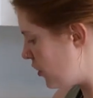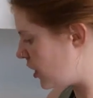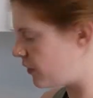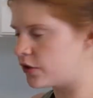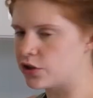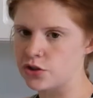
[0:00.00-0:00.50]
You
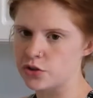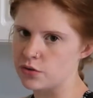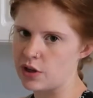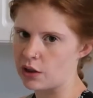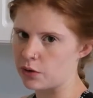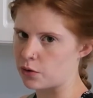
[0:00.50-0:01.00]
can even do
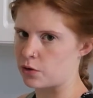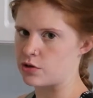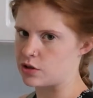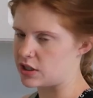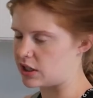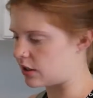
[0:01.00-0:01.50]
yellow
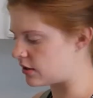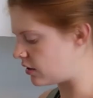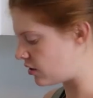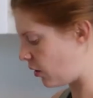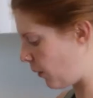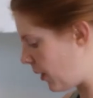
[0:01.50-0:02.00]
corn tortillas.
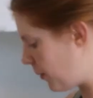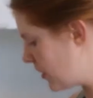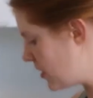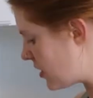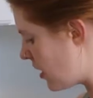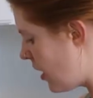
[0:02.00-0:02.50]
These are white
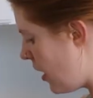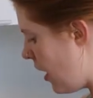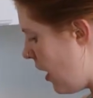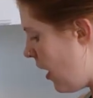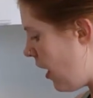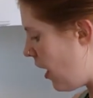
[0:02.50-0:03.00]
ones.
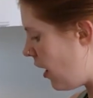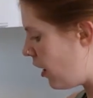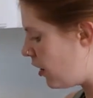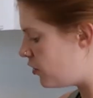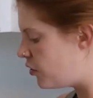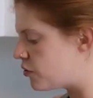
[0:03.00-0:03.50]

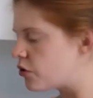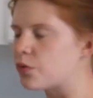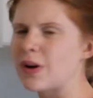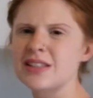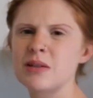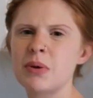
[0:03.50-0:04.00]
Uh, you, the
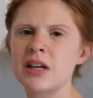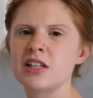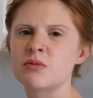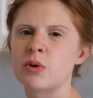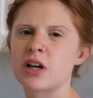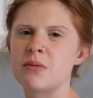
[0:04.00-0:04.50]
recipe
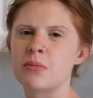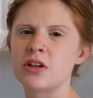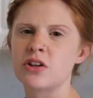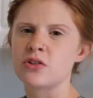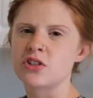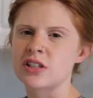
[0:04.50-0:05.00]
is pretty
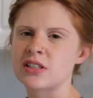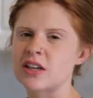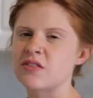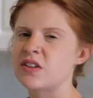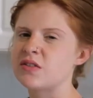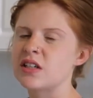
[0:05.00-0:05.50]
big. Usually it's
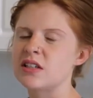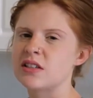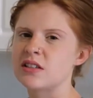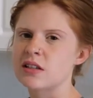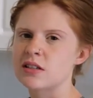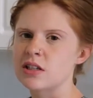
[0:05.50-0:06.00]
like 15 to
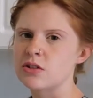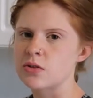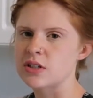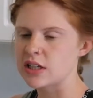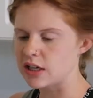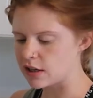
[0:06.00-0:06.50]
16
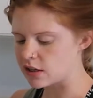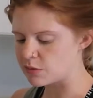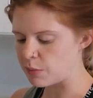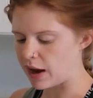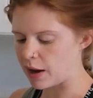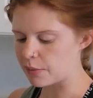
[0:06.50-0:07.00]
tortillas,
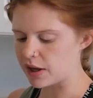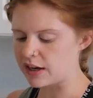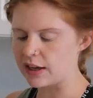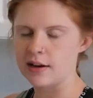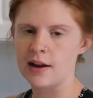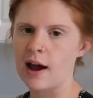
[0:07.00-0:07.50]
but I'm
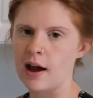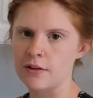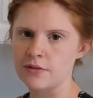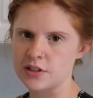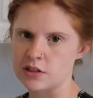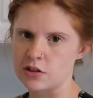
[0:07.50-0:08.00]
cutting it in
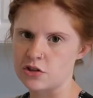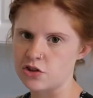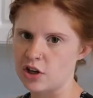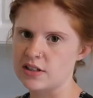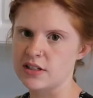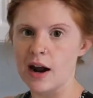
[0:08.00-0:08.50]
half since it's
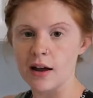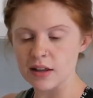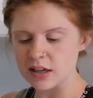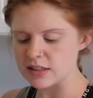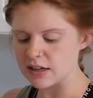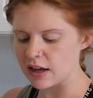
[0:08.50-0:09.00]
just
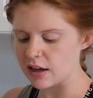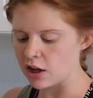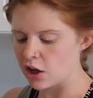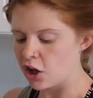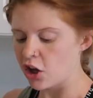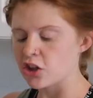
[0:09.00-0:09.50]
Alex and
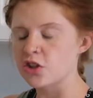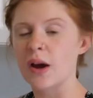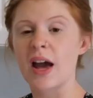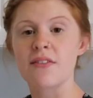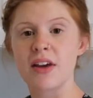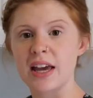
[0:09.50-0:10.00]
I. So
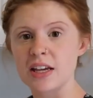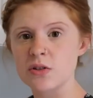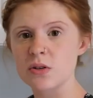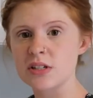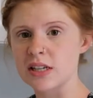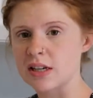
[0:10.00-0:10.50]
I have eight
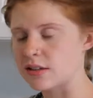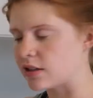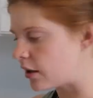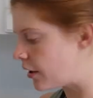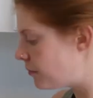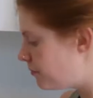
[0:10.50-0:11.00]
tortillas
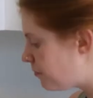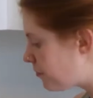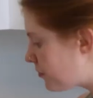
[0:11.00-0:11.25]
here.